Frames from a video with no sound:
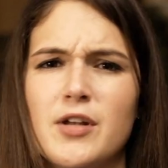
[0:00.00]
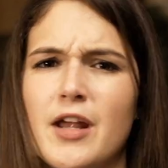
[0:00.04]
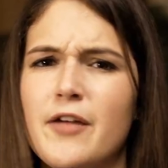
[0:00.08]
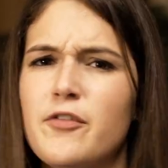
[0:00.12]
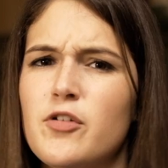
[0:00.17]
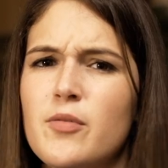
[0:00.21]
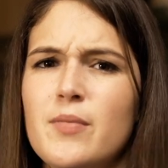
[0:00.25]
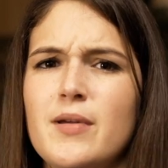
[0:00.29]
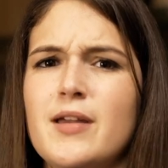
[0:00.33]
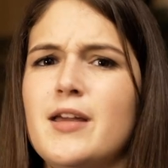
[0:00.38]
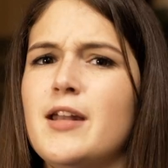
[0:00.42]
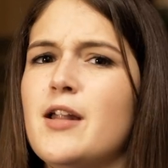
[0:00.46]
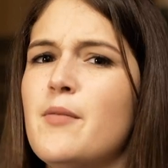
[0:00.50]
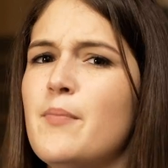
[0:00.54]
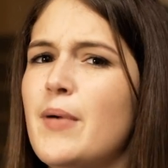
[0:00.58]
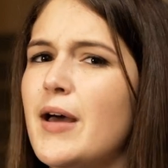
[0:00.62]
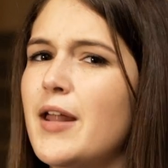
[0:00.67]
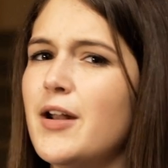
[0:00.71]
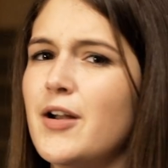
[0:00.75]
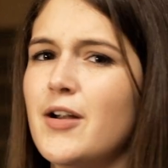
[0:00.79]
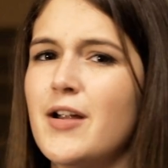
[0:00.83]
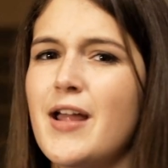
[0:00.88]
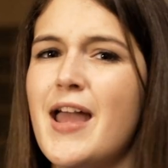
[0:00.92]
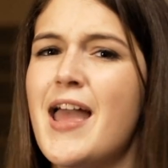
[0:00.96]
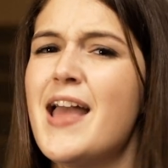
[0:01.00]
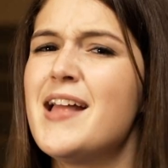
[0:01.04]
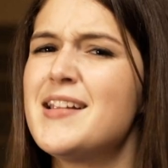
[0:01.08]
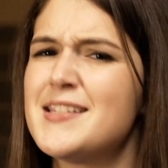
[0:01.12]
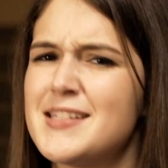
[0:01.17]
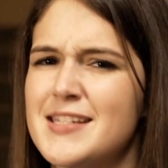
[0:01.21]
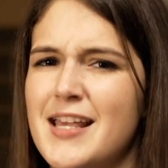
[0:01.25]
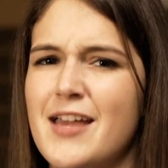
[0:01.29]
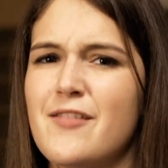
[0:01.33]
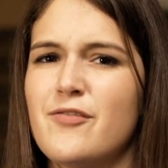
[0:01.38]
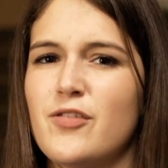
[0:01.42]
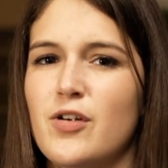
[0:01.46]
never be in a better and
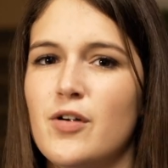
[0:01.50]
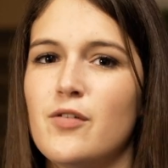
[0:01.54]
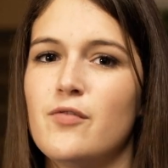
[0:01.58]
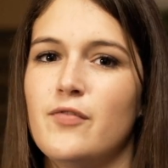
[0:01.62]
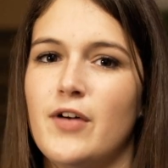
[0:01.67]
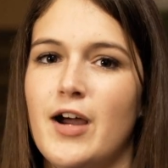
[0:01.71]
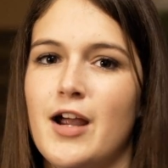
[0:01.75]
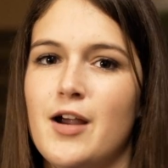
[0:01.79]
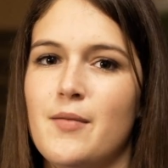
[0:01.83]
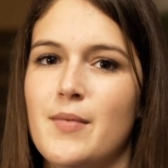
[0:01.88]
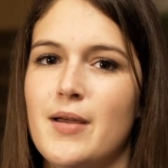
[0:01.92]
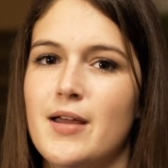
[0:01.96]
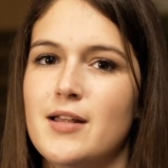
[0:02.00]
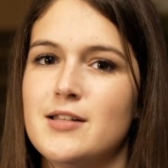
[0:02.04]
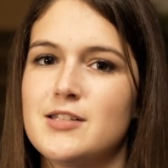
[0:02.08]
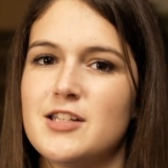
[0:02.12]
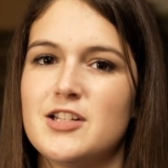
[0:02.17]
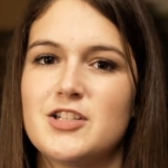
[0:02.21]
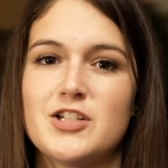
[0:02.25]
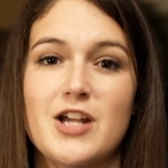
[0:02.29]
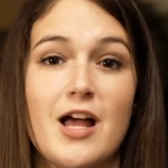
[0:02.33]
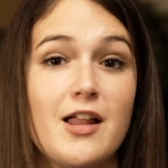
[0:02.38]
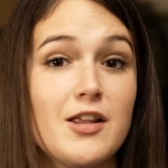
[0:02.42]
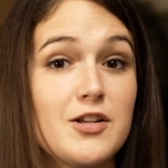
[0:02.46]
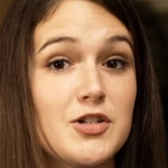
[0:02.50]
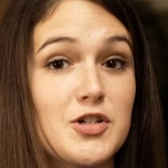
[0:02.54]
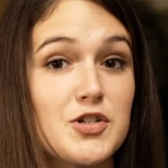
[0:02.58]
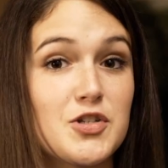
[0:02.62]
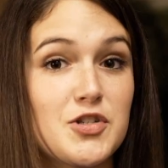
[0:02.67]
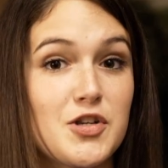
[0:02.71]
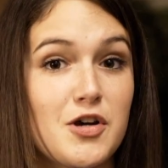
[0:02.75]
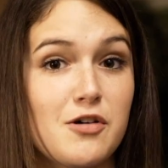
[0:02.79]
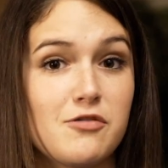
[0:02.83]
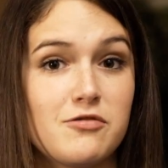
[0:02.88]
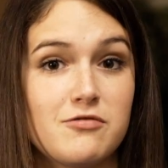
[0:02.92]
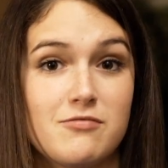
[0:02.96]
safer environment to challenge
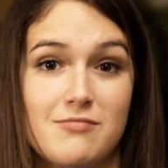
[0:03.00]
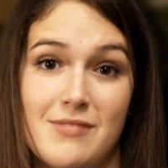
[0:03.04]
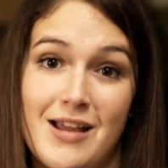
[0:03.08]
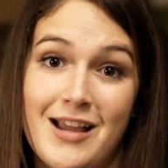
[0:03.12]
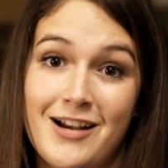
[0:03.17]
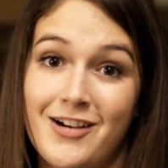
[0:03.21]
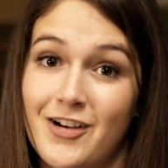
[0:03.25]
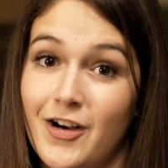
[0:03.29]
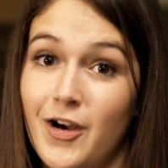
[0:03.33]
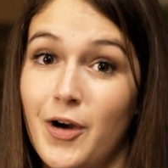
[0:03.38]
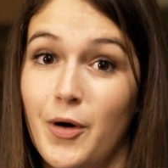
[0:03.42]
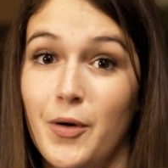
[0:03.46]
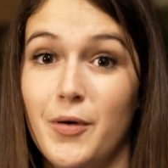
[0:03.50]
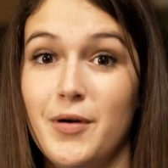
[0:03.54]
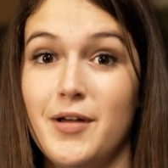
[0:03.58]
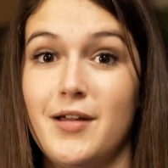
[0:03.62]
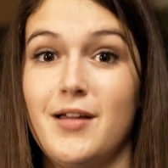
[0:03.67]
yourself and grow.